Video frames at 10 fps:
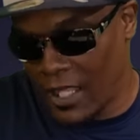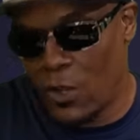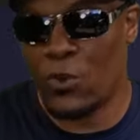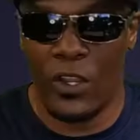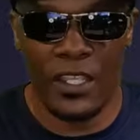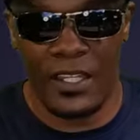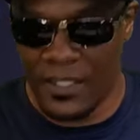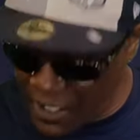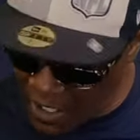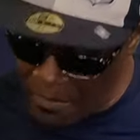they were
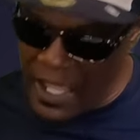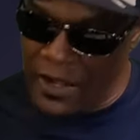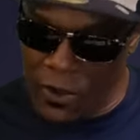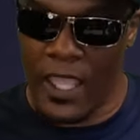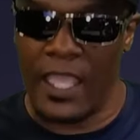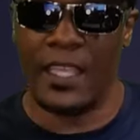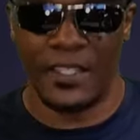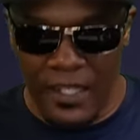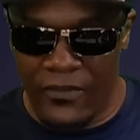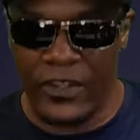against the tomato
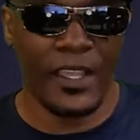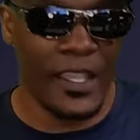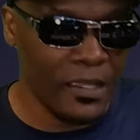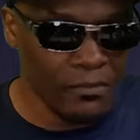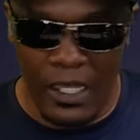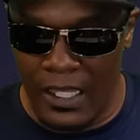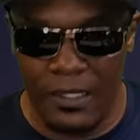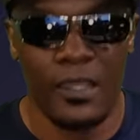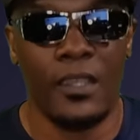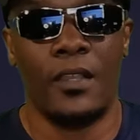cans and everything,
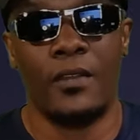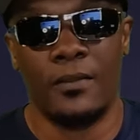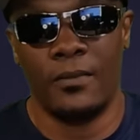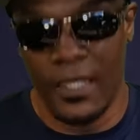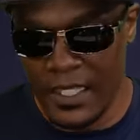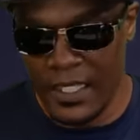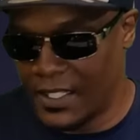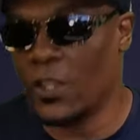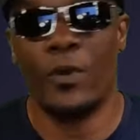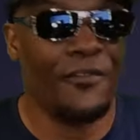but he
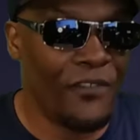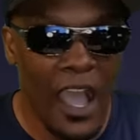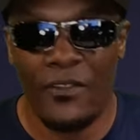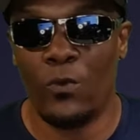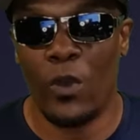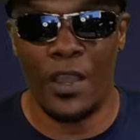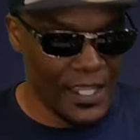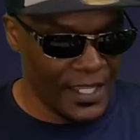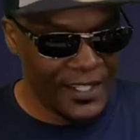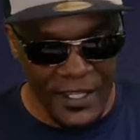still went five and one.
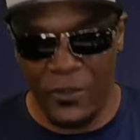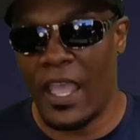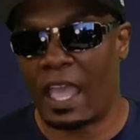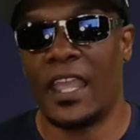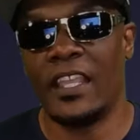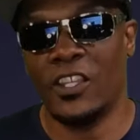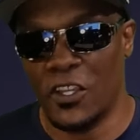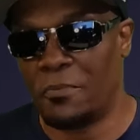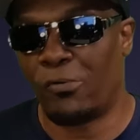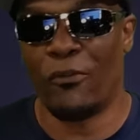He still had a
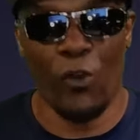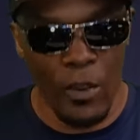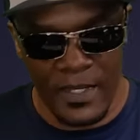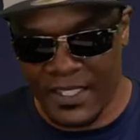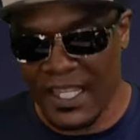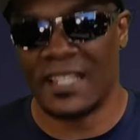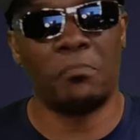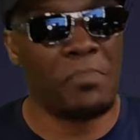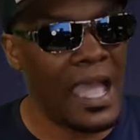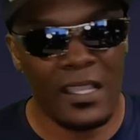good performance as
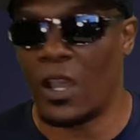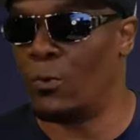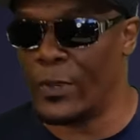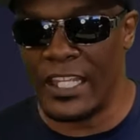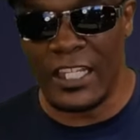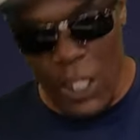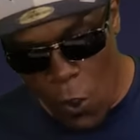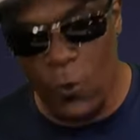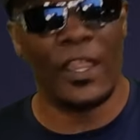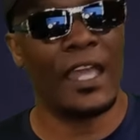a backup. We
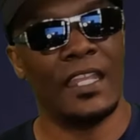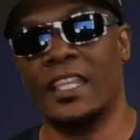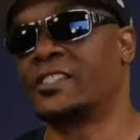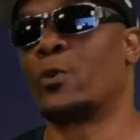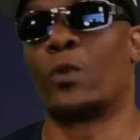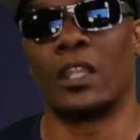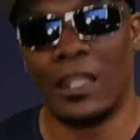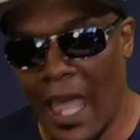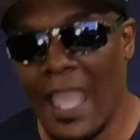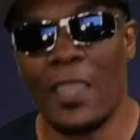know that he is a
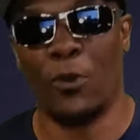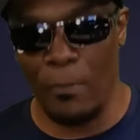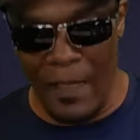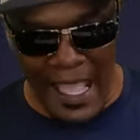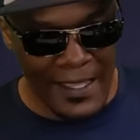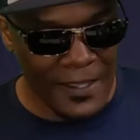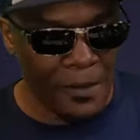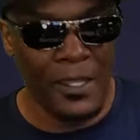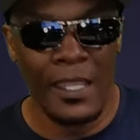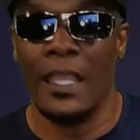reliable
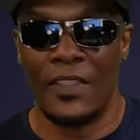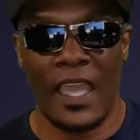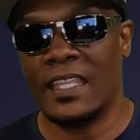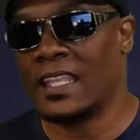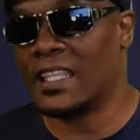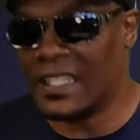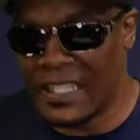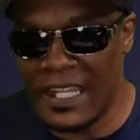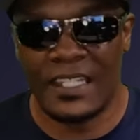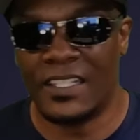backup, that he can
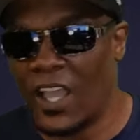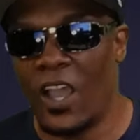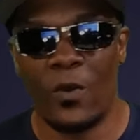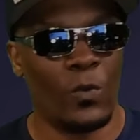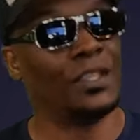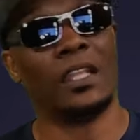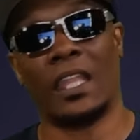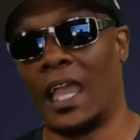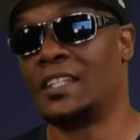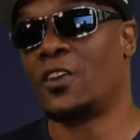get it done when the
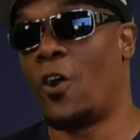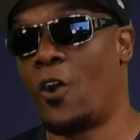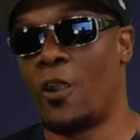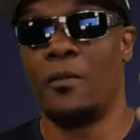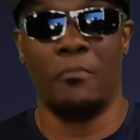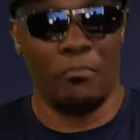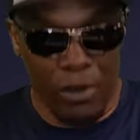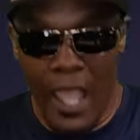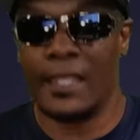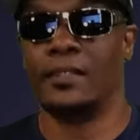lights are
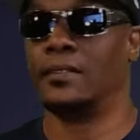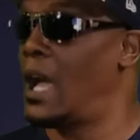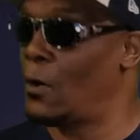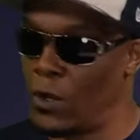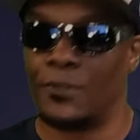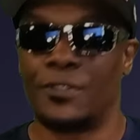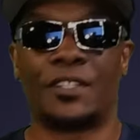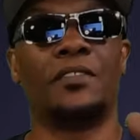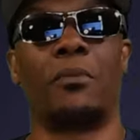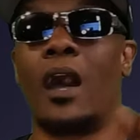bright. I won't
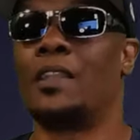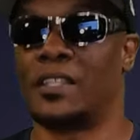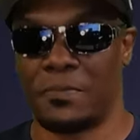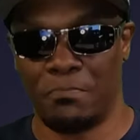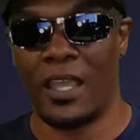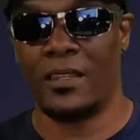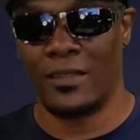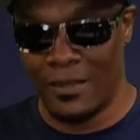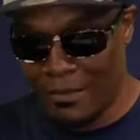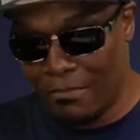say the brightest, but
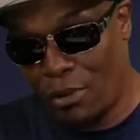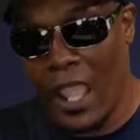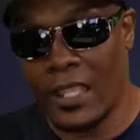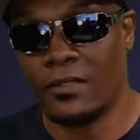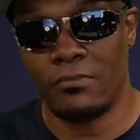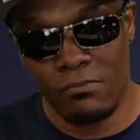bright.